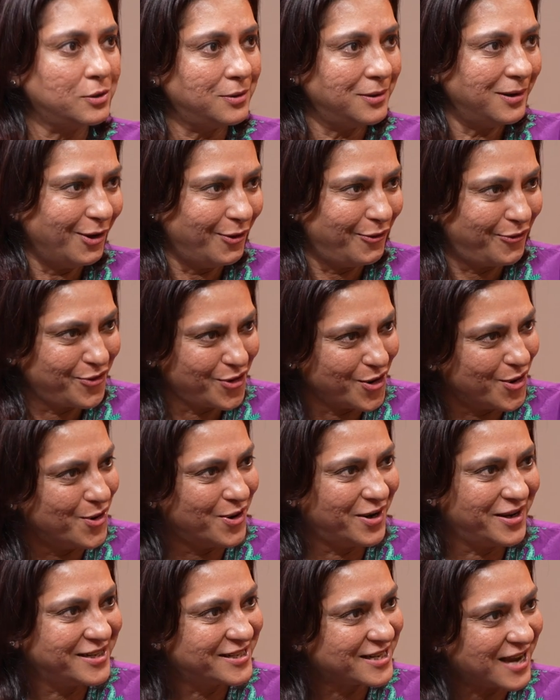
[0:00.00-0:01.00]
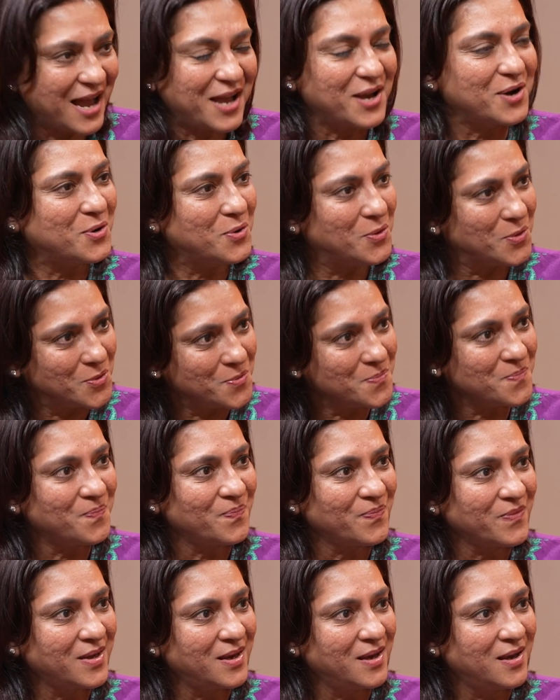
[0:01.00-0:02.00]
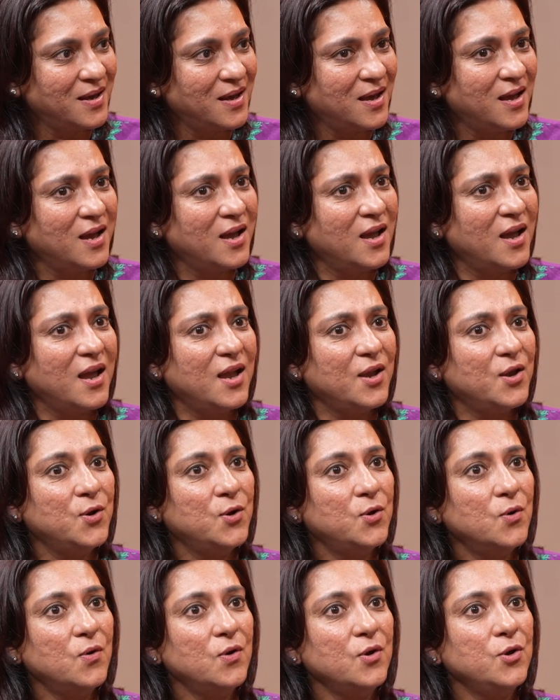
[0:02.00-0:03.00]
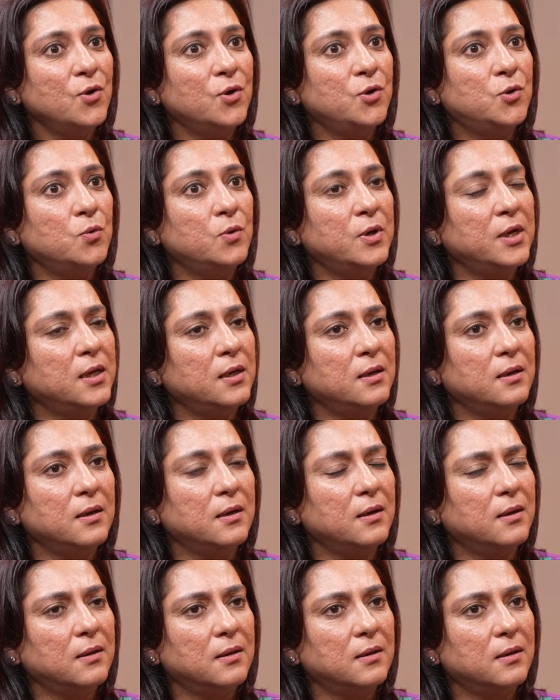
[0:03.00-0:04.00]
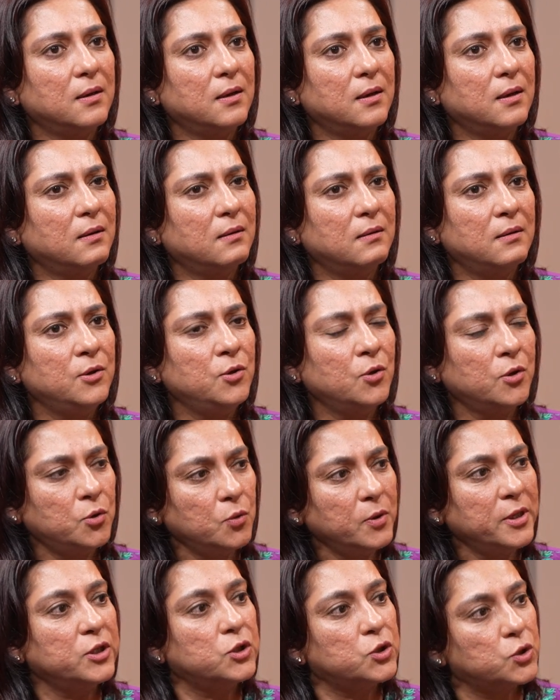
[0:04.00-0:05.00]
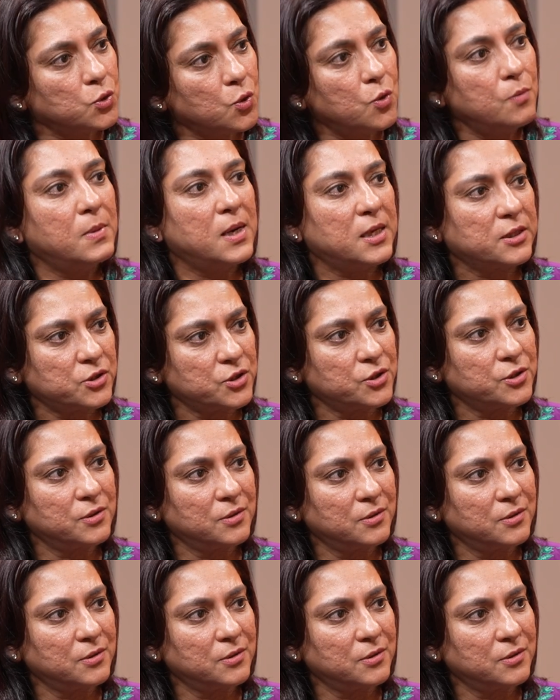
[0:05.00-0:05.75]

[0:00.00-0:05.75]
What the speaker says: of your entire home. You're doing so much.